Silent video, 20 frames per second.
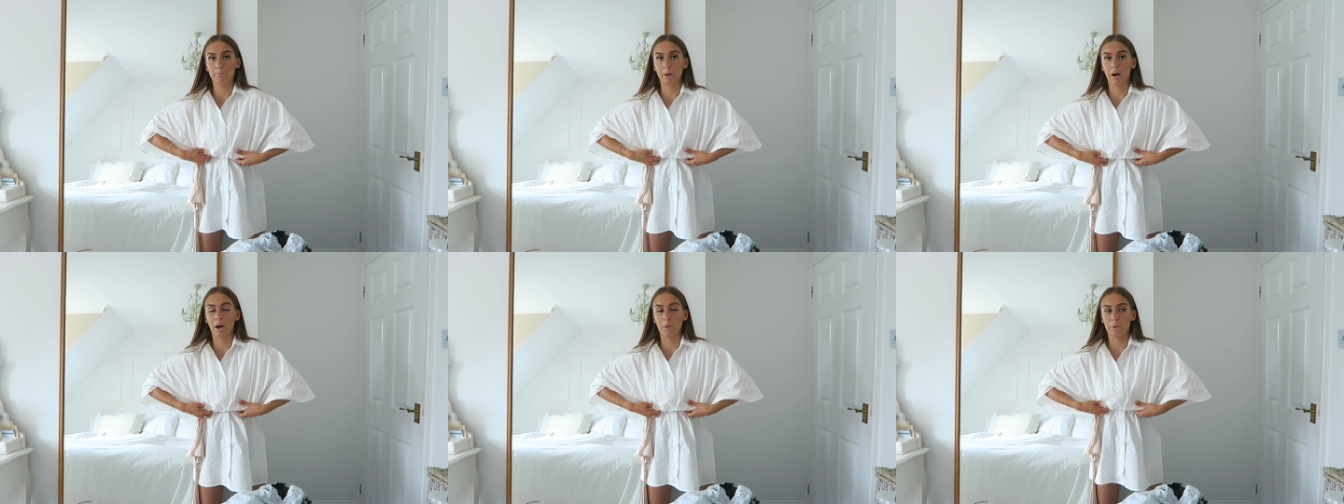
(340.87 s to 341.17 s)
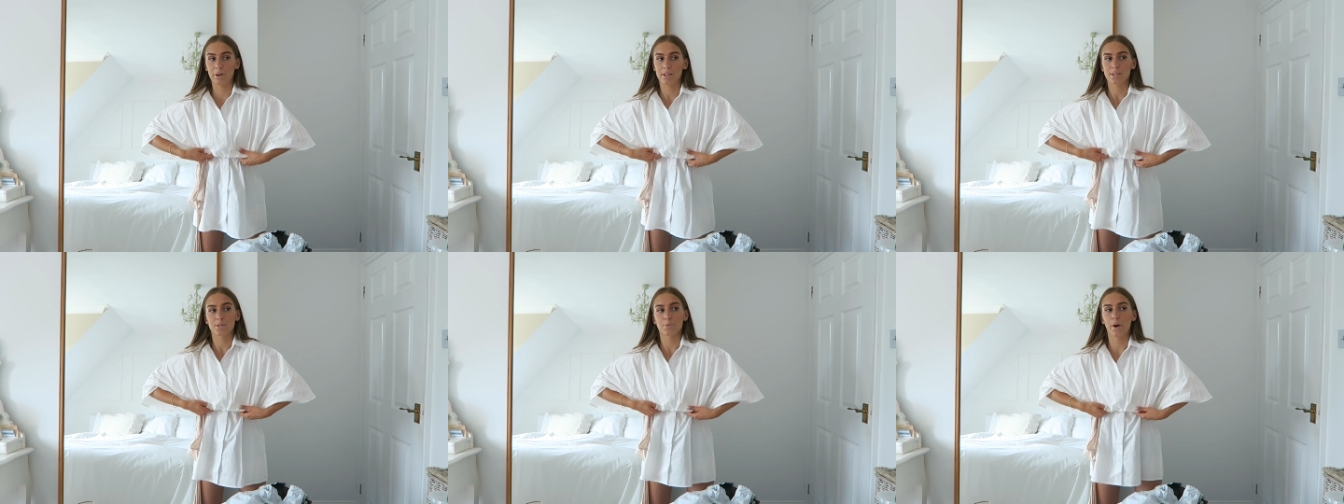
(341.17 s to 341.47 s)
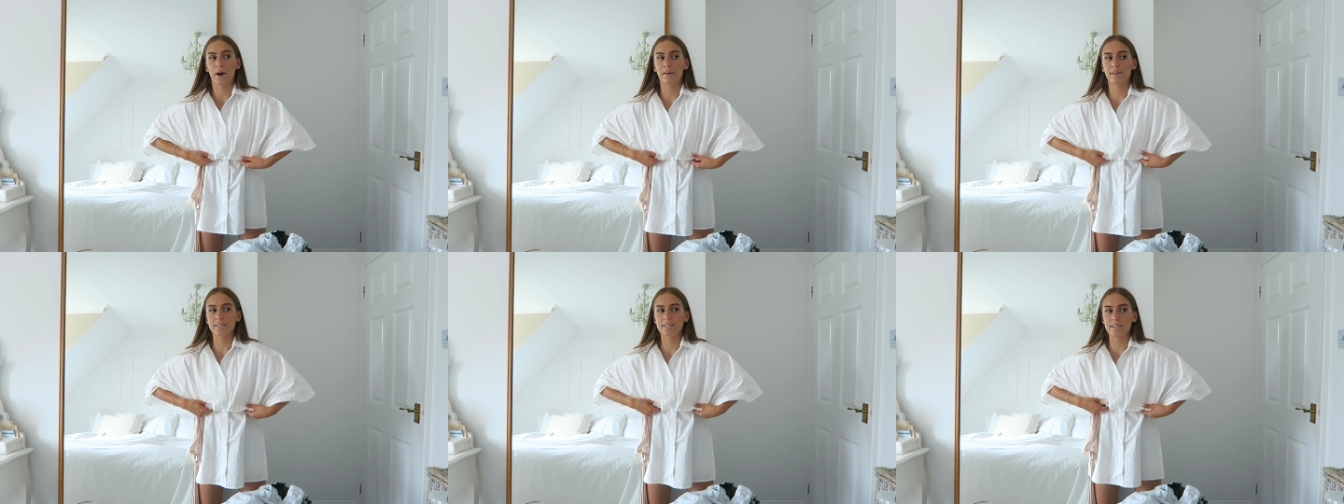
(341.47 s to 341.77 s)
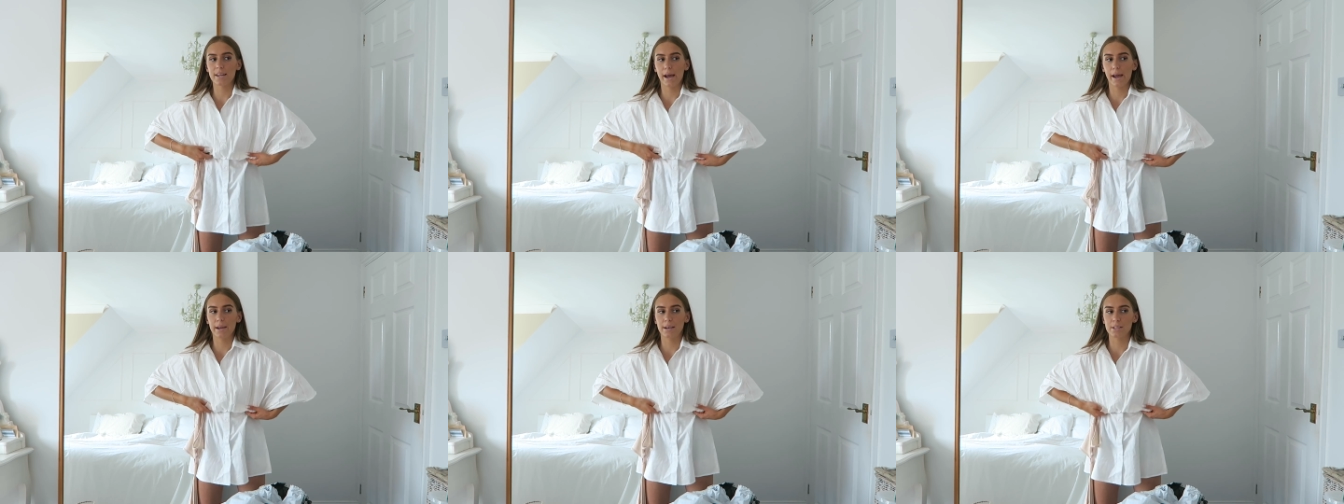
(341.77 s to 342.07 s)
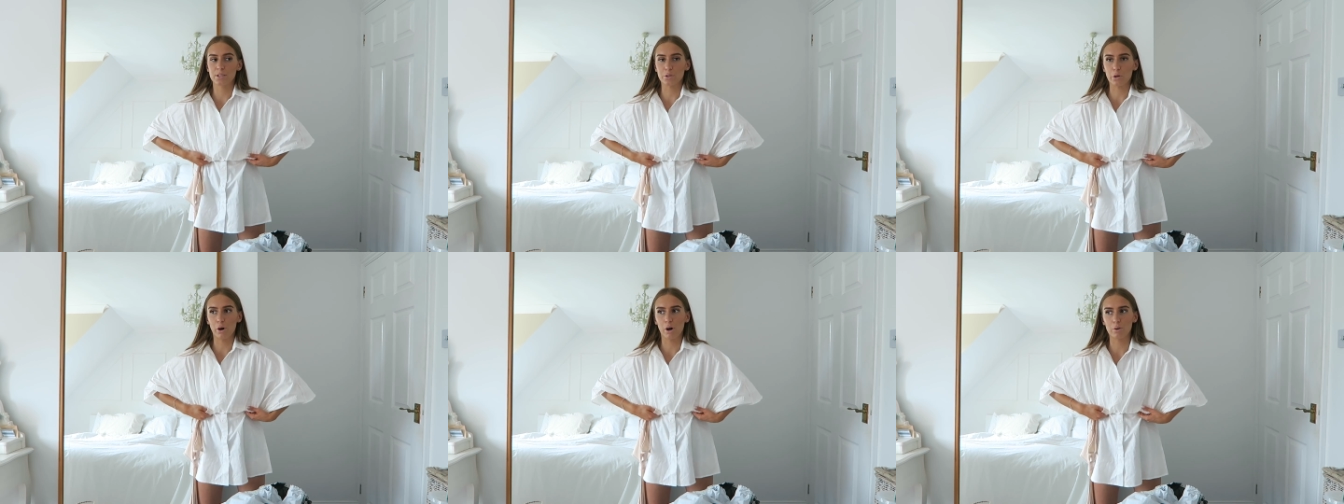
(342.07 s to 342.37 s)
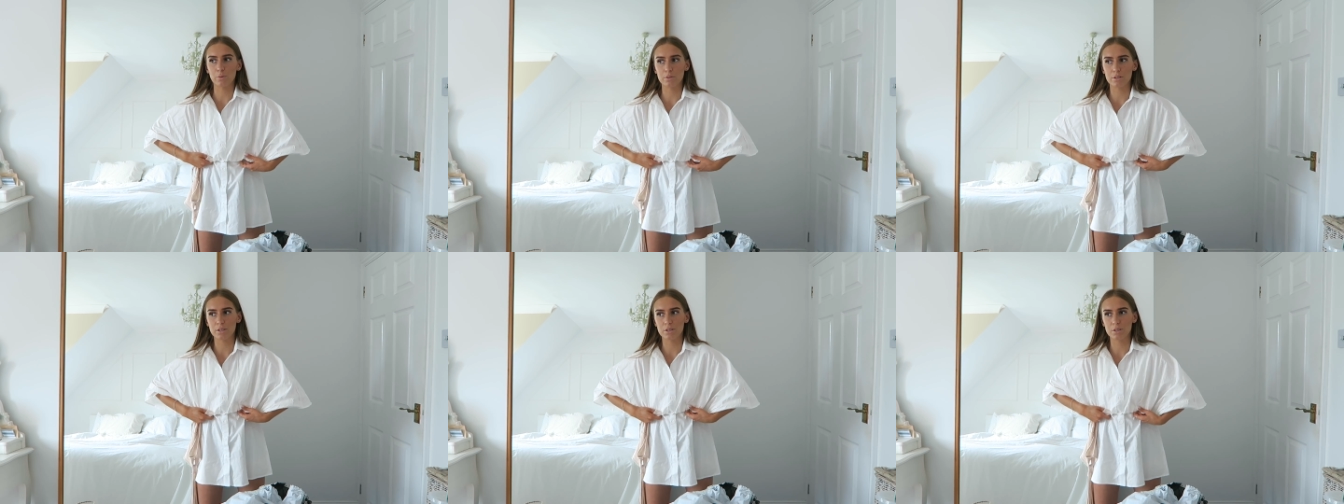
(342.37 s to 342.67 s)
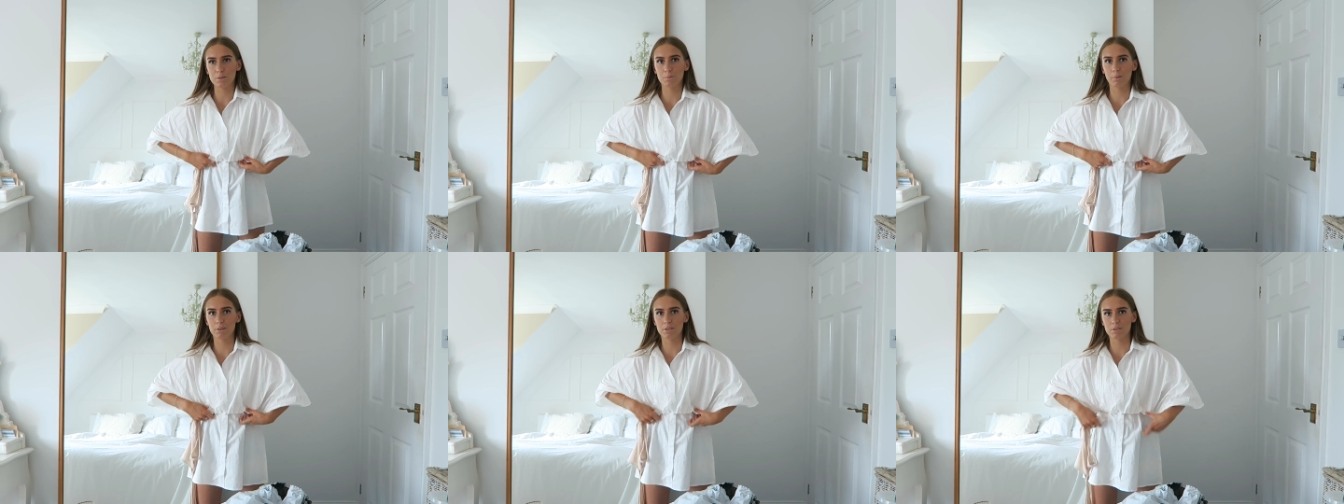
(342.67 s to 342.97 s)
but I wanted to wear it today and it's not
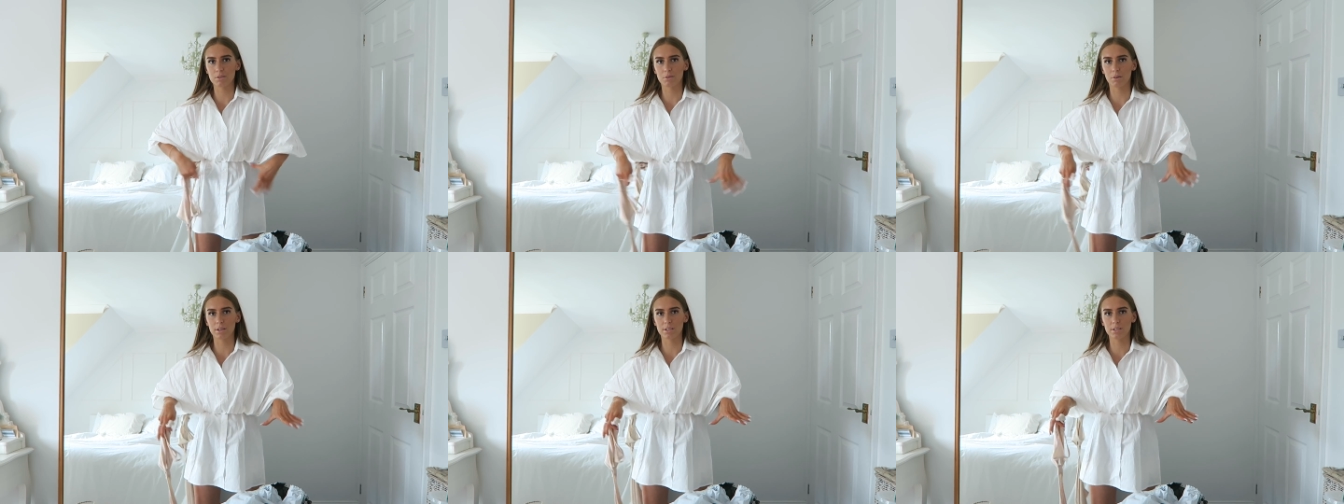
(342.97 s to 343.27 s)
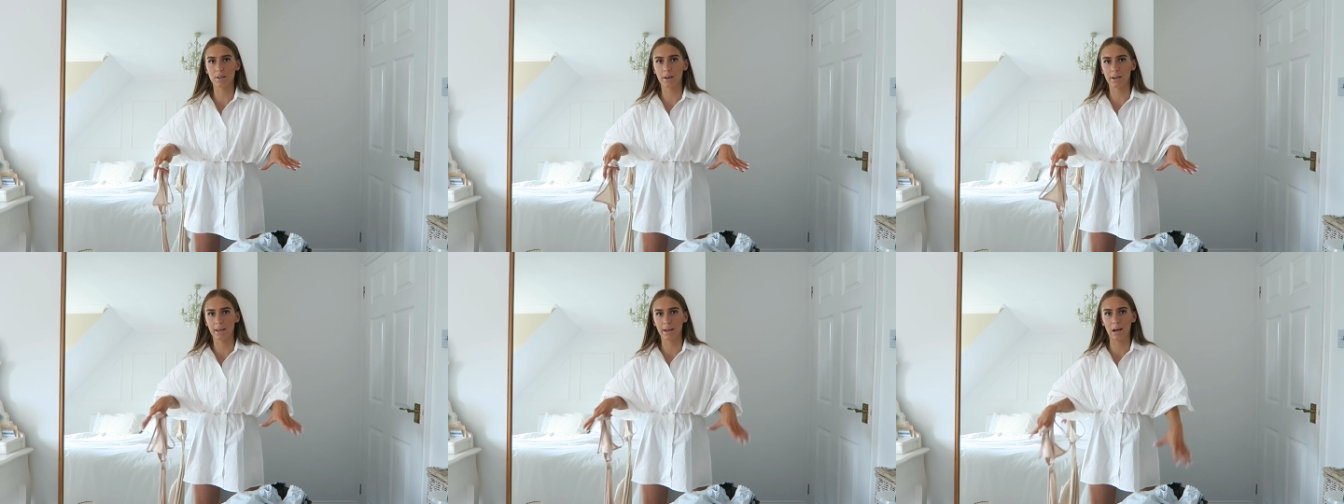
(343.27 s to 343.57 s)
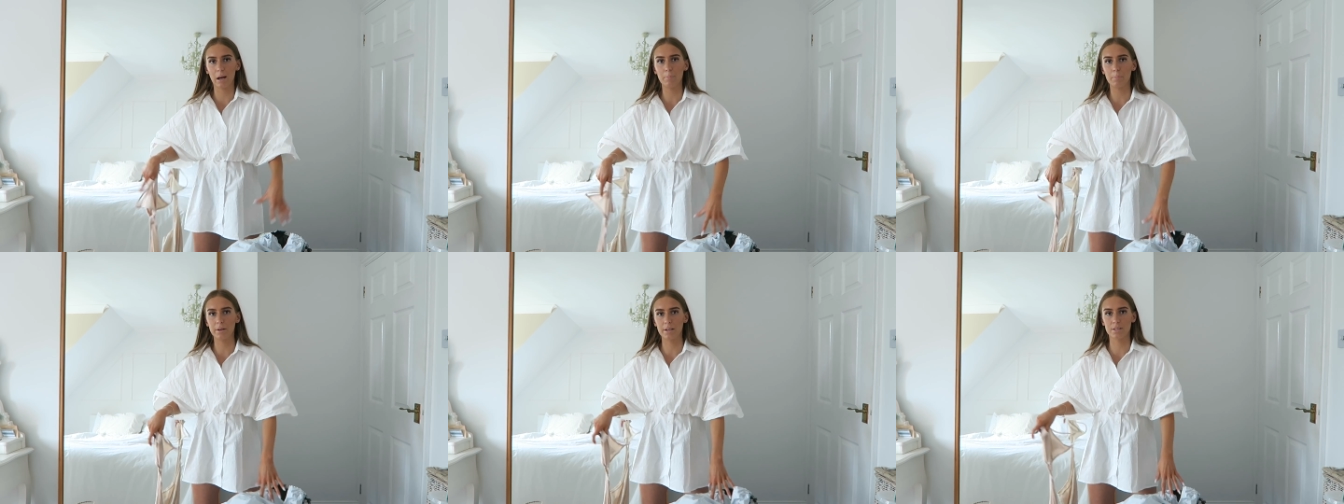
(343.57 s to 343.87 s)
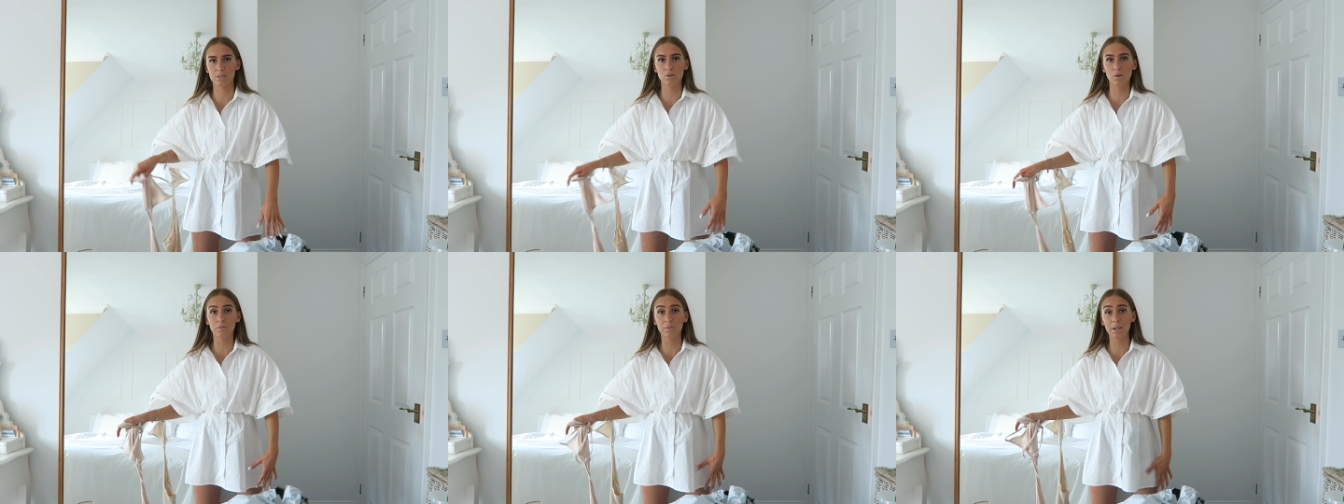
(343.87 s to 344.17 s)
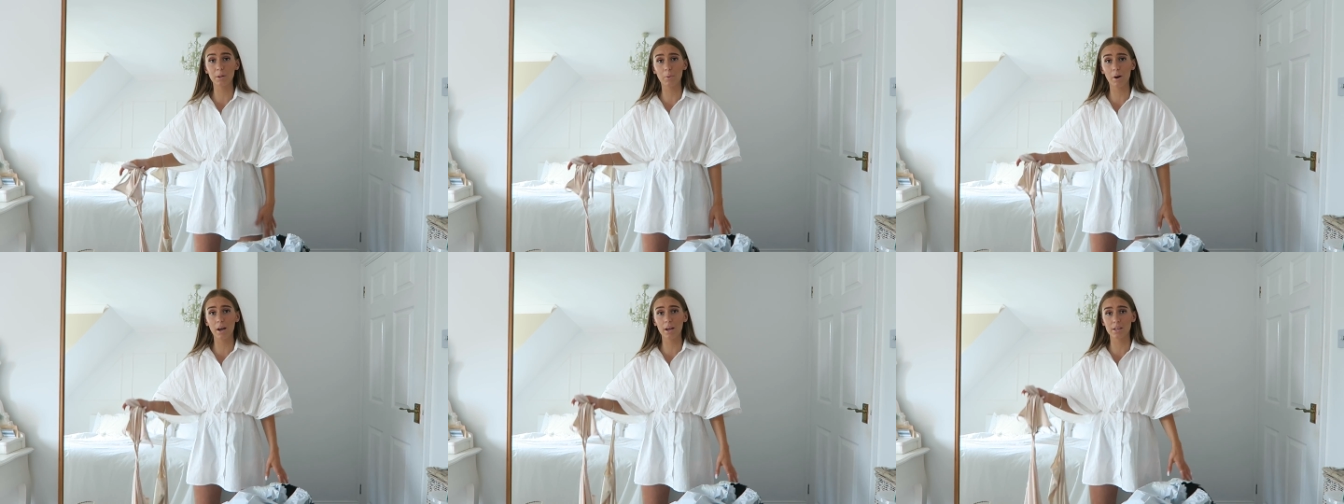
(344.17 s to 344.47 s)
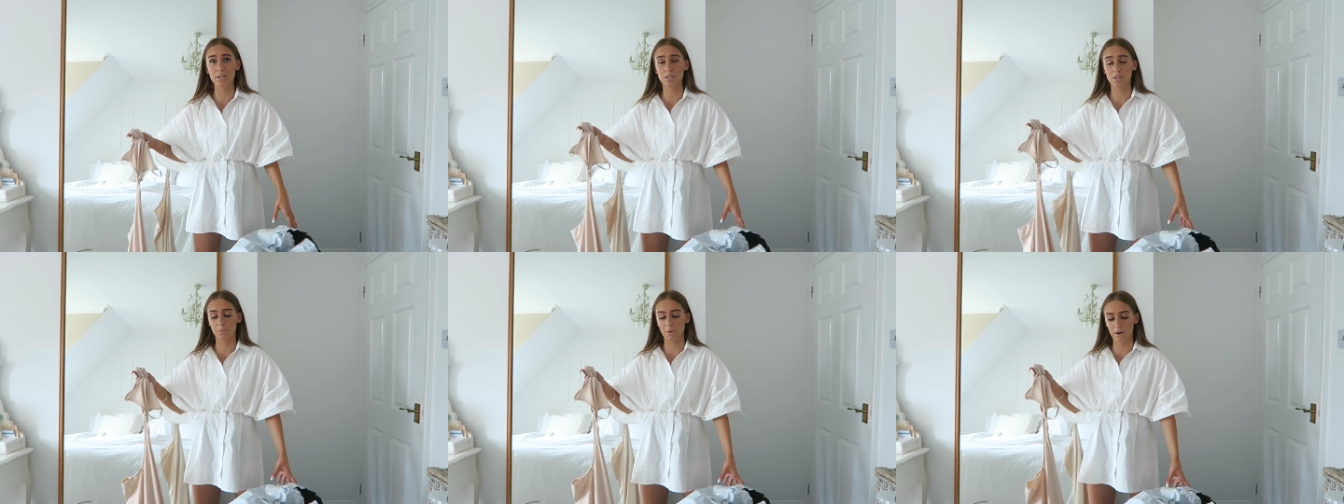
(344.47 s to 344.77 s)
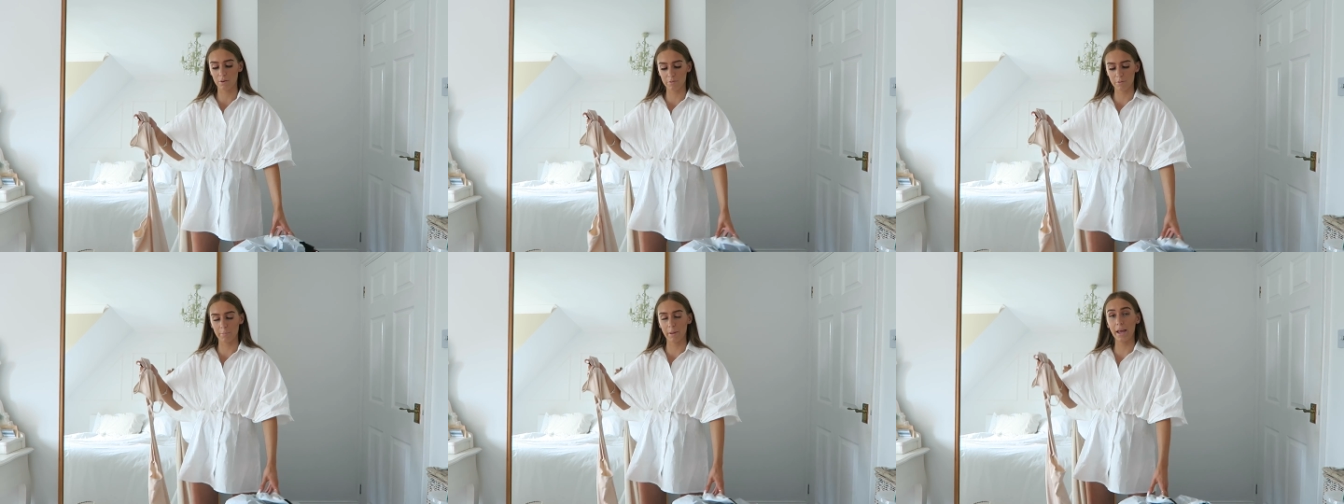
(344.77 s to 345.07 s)
altered, so I just thought I'd tuck it up, and it's not really working too
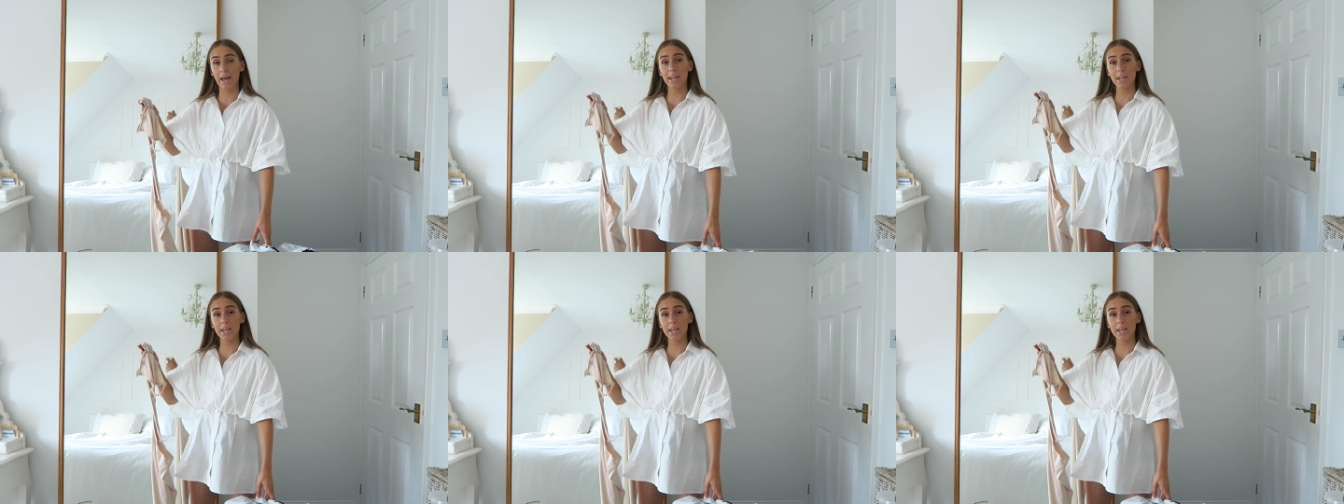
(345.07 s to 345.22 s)
well for me